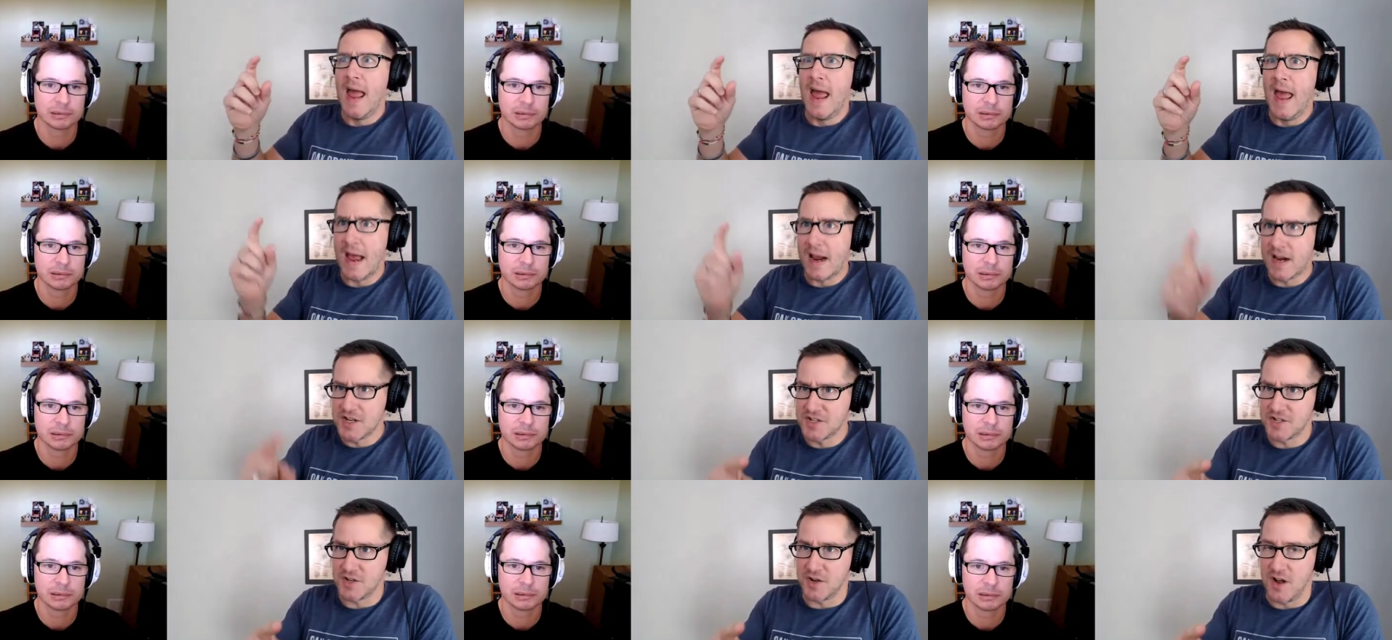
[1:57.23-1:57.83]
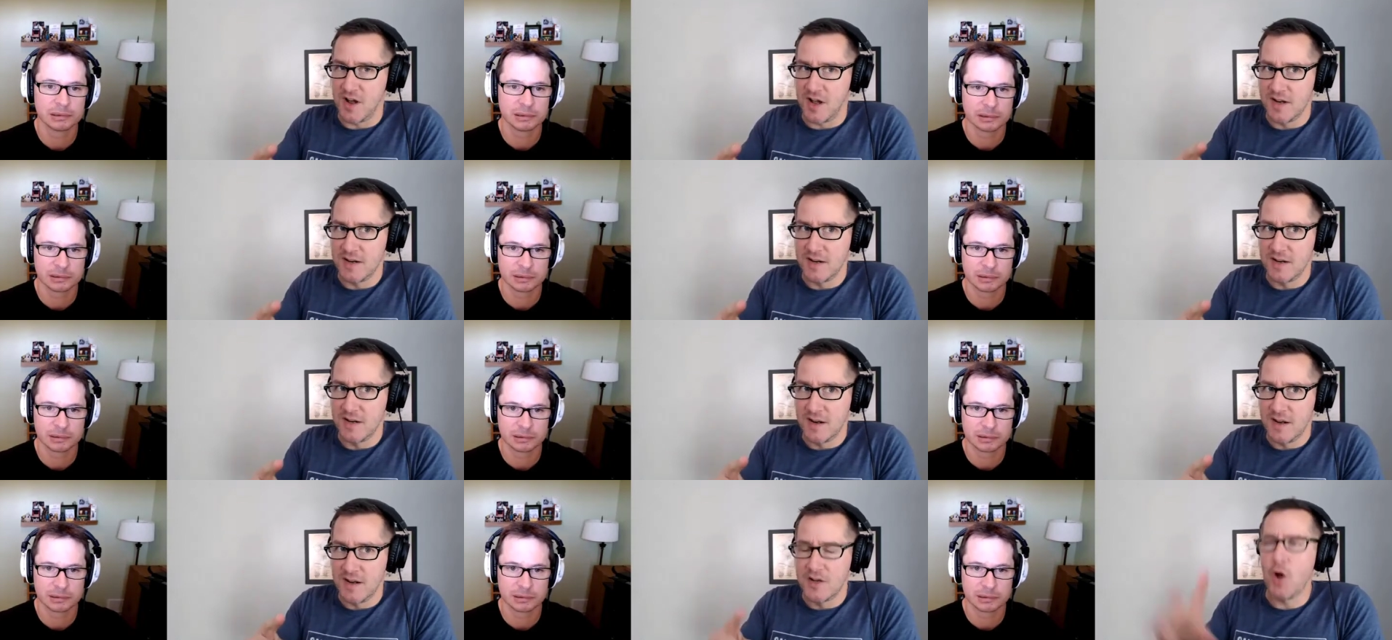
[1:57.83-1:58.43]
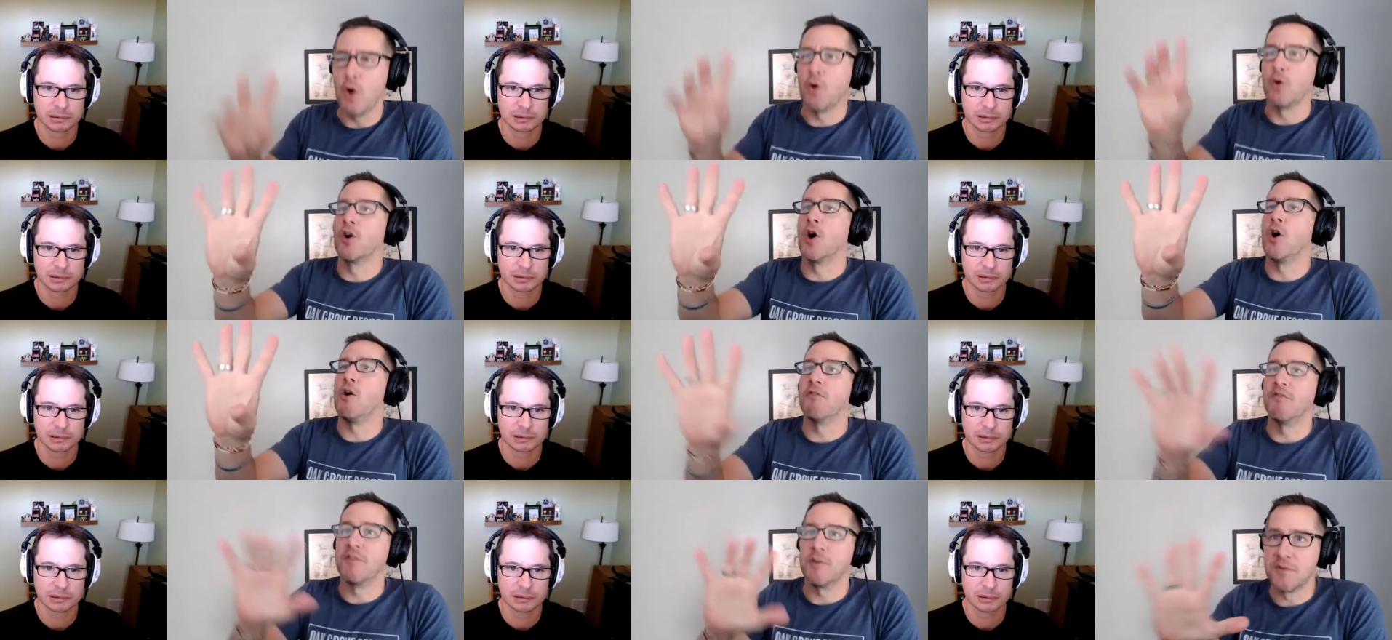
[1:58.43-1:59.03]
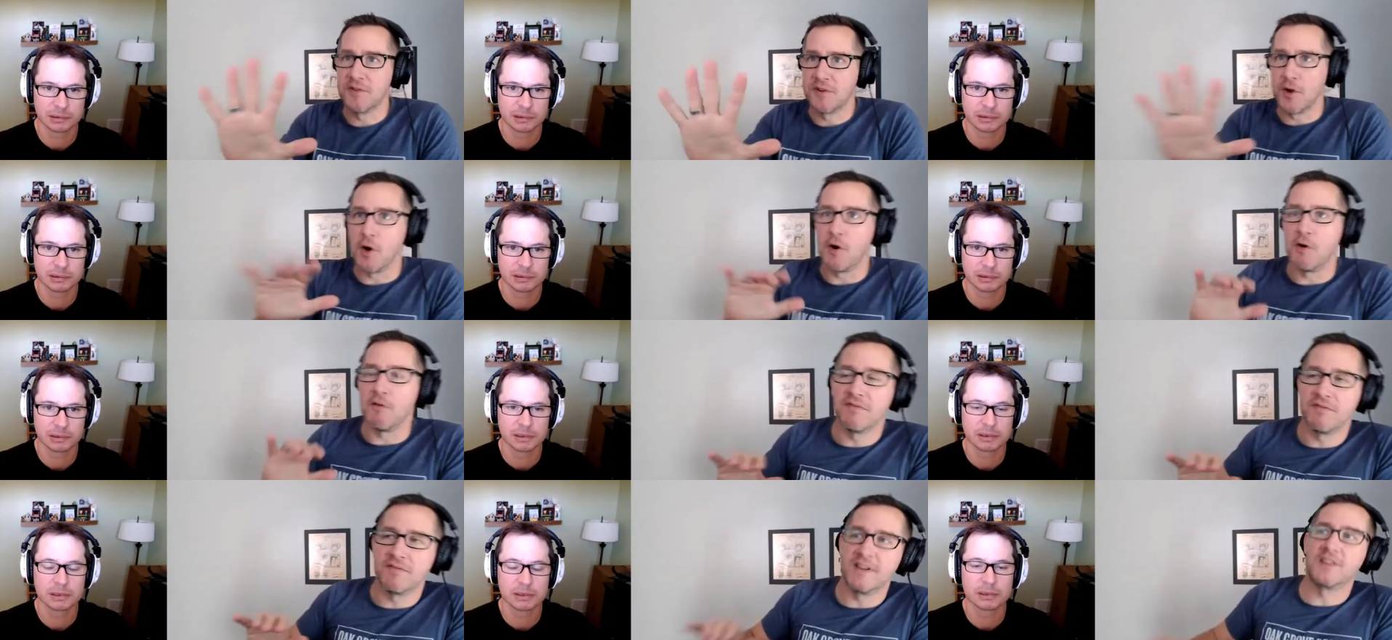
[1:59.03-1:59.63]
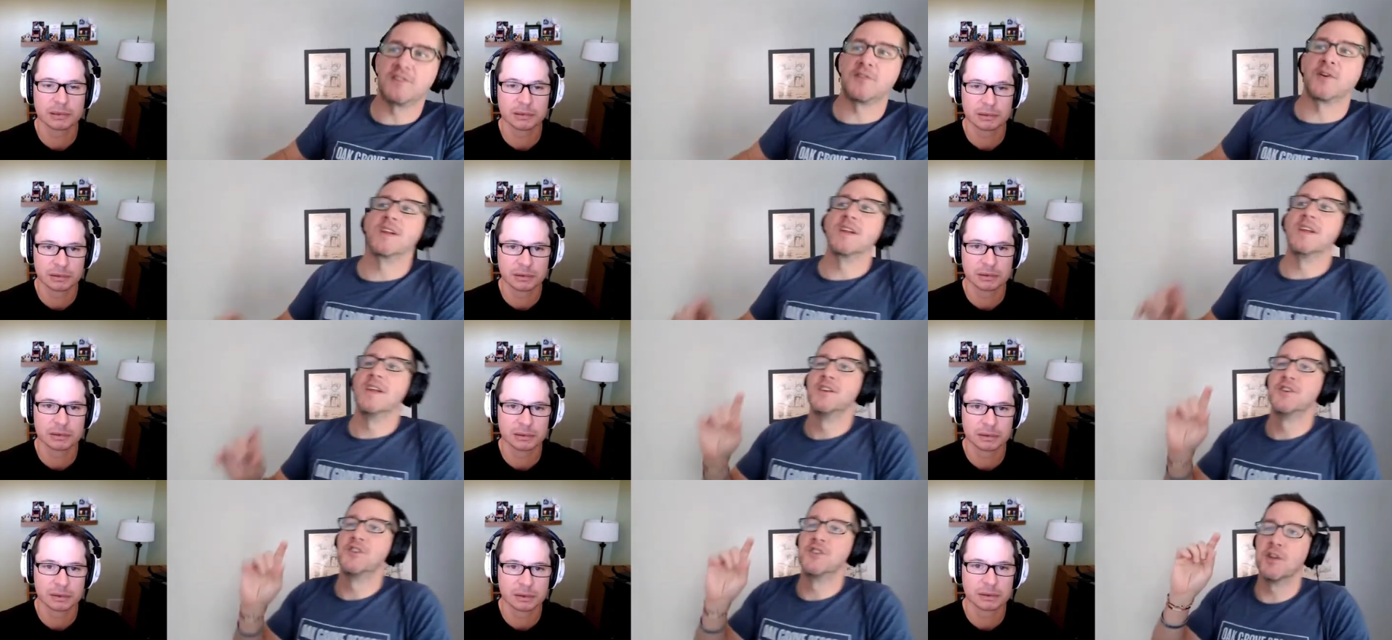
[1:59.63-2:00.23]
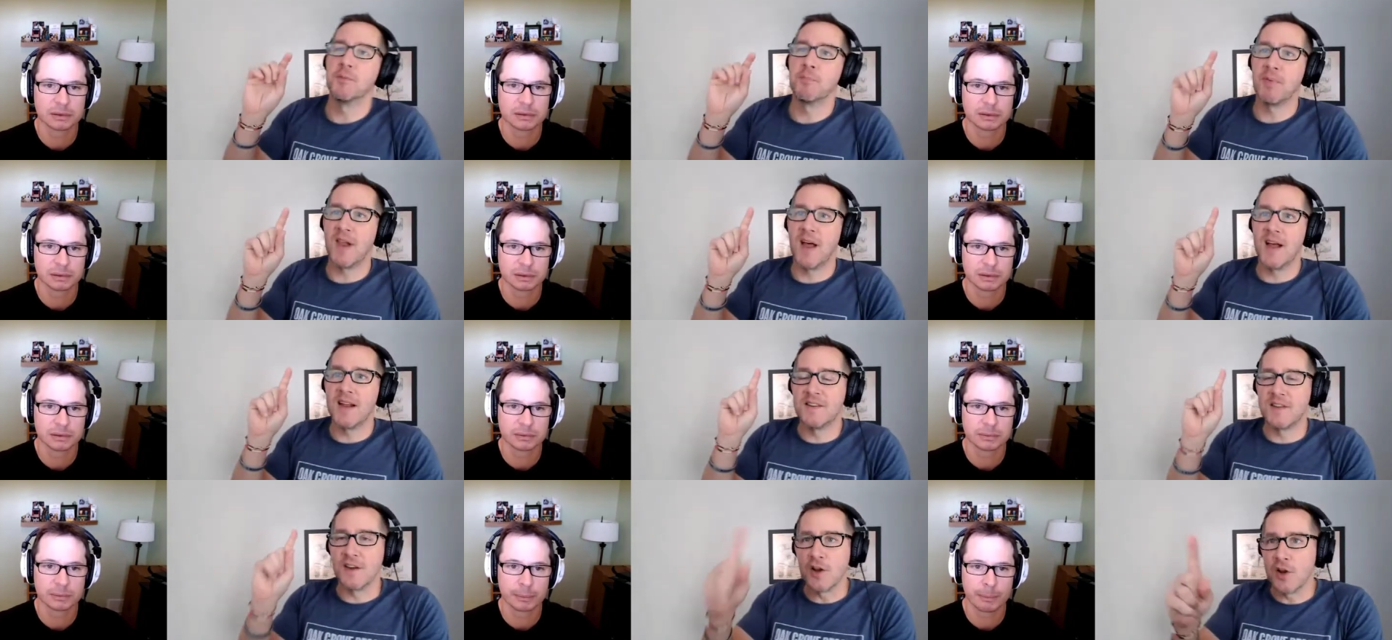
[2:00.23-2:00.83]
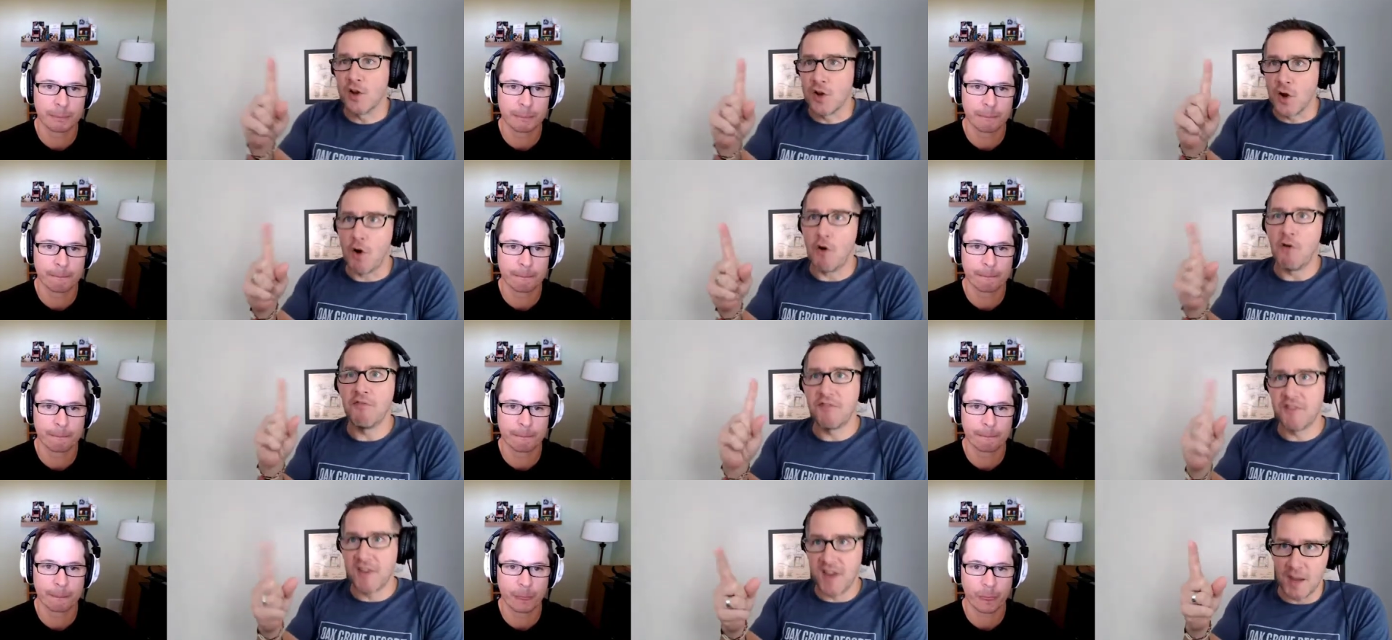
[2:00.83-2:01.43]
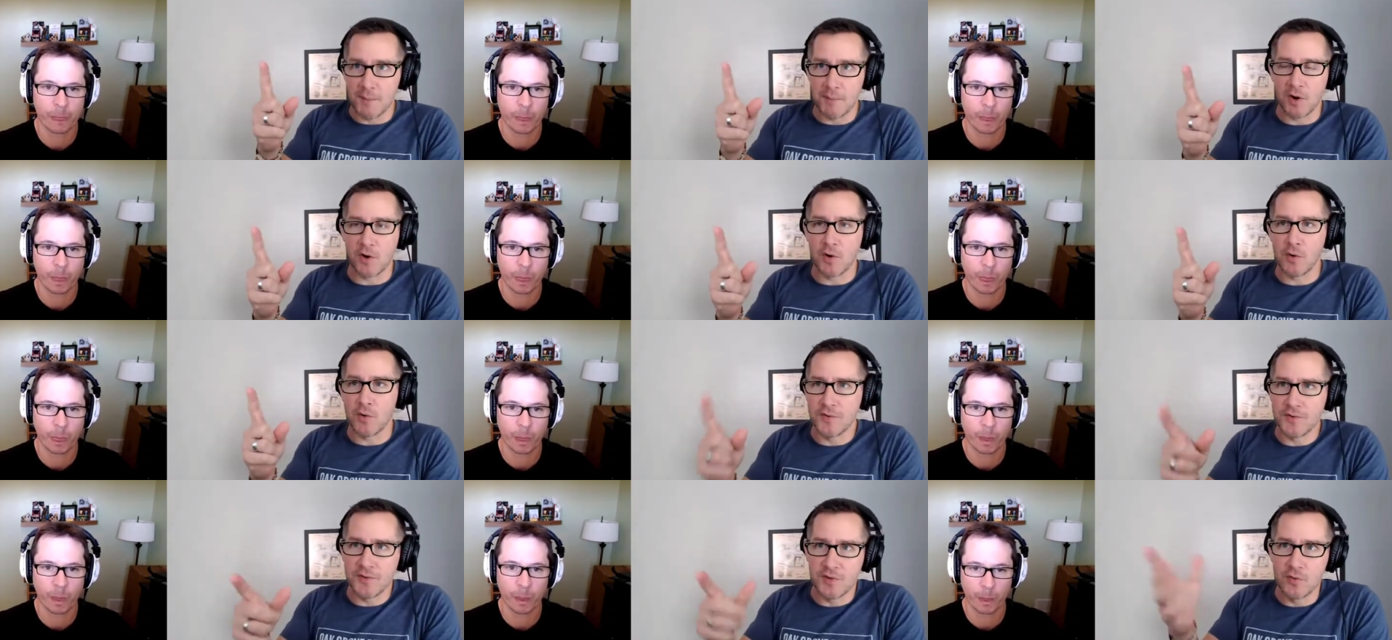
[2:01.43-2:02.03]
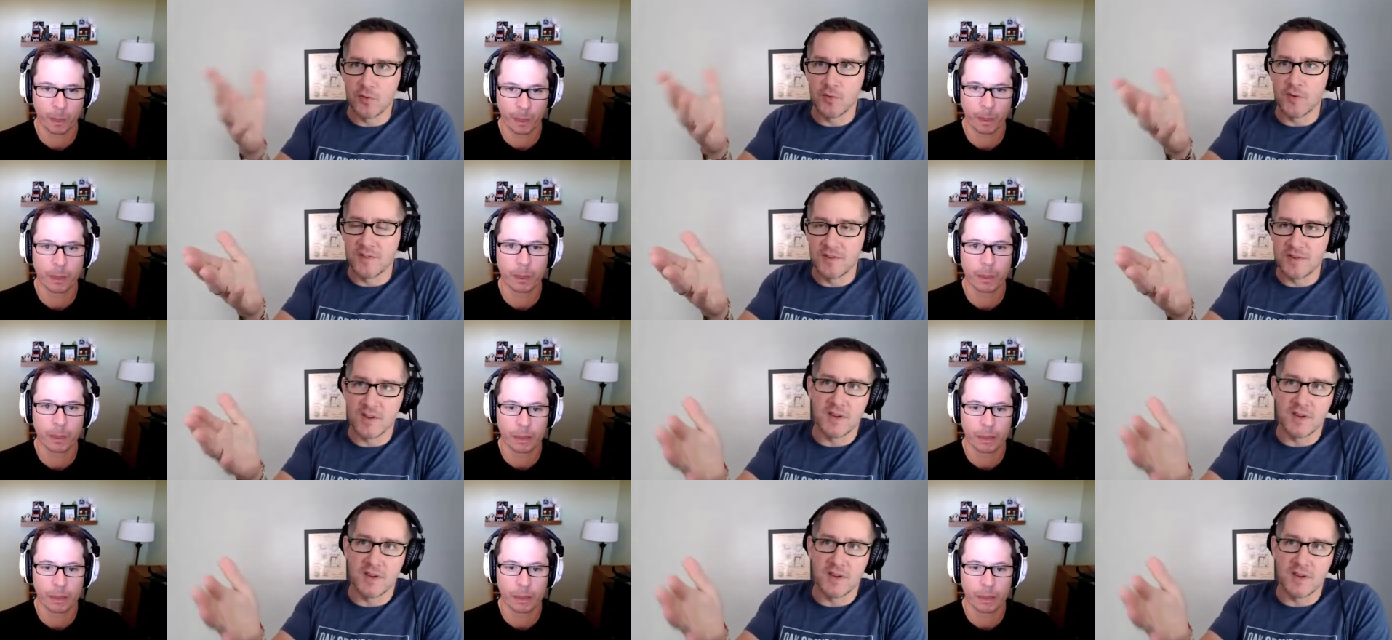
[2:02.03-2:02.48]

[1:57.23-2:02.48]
Speaker 1: Exxon. No, Gulf. It was Gulf. That's right. She applied to Gulf Chemicals, who was